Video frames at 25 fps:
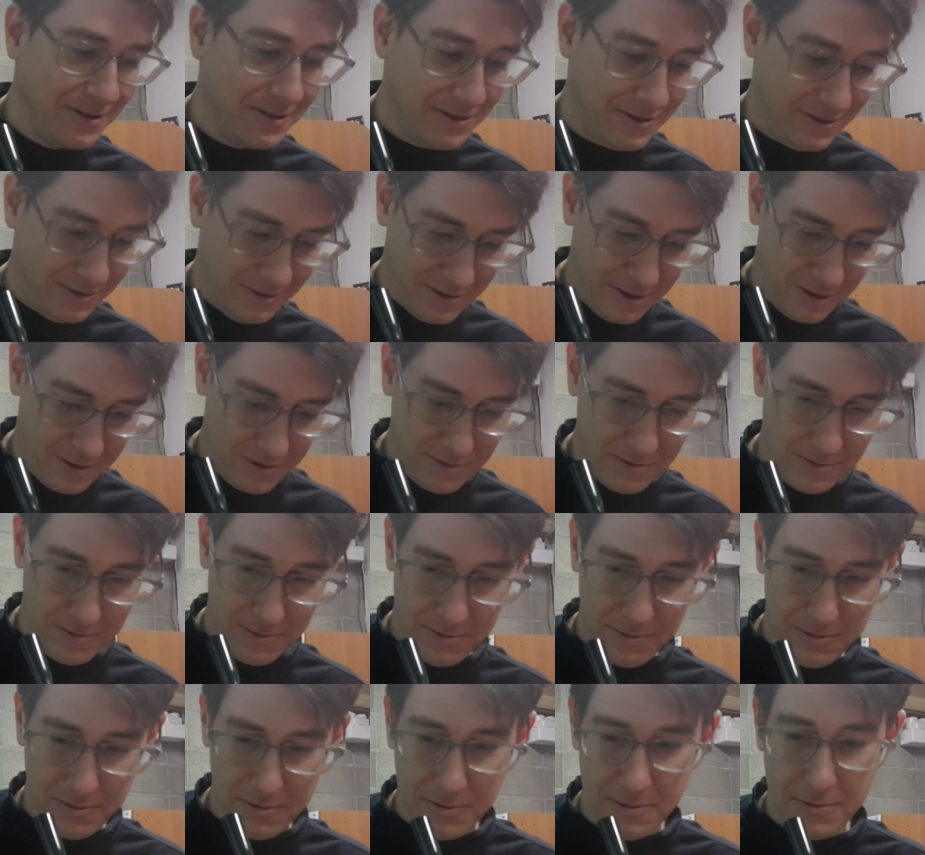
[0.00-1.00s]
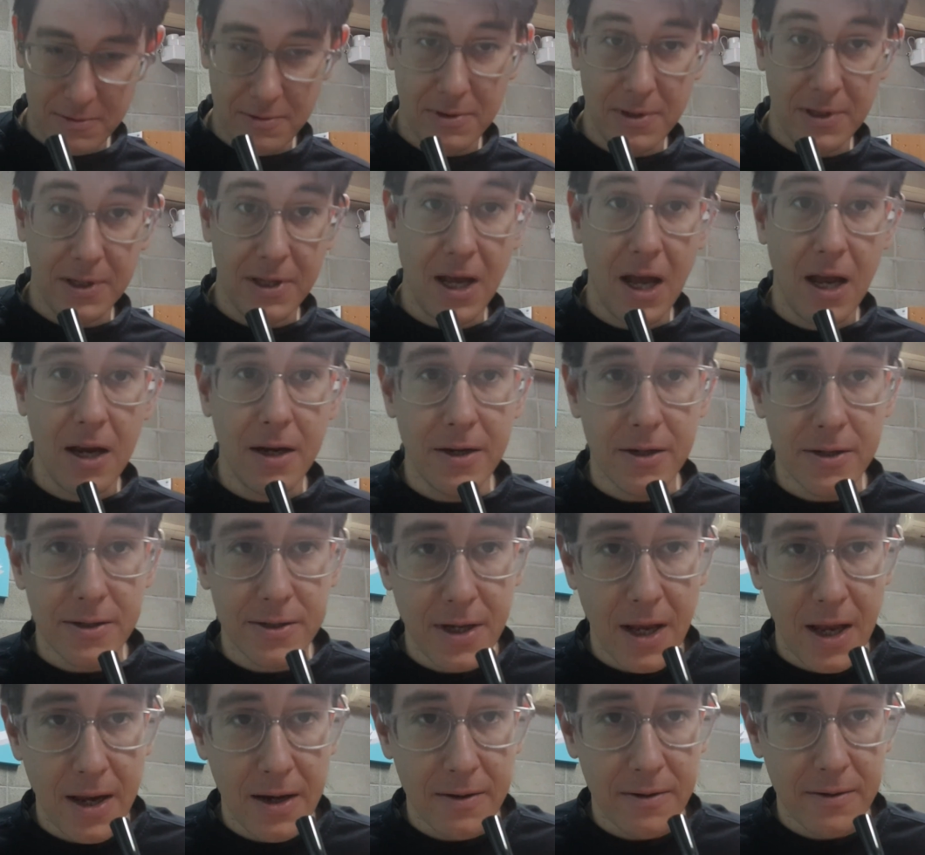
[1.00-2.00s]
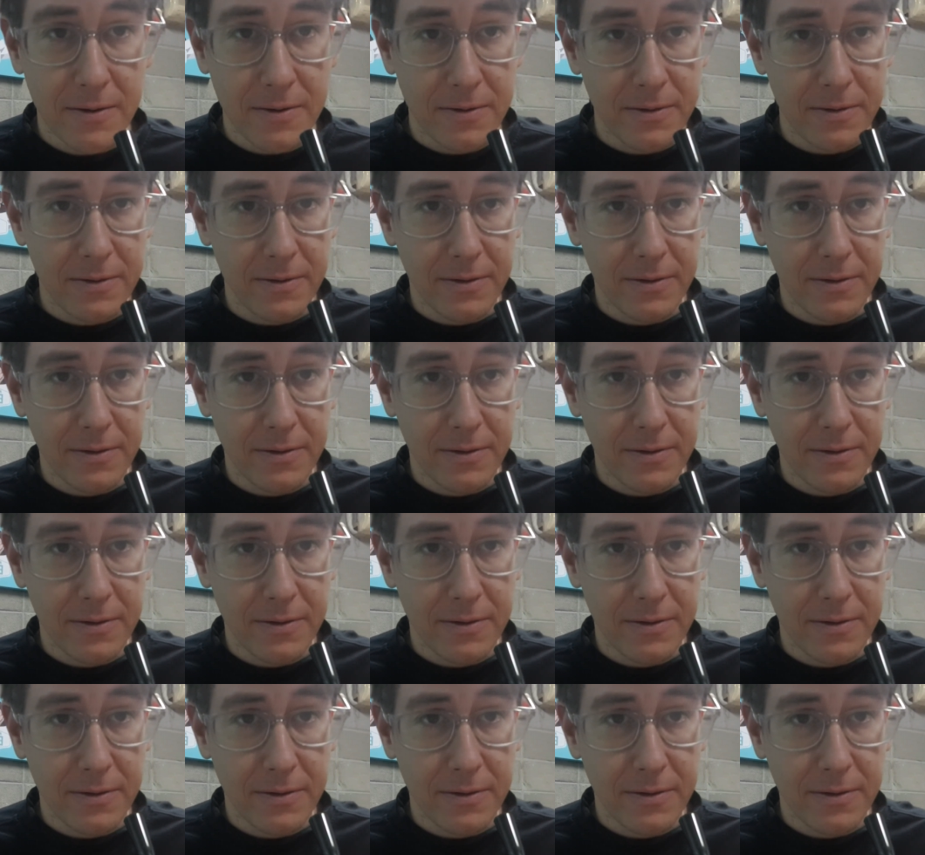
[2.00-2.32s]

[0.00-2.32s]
So yeah, you're set.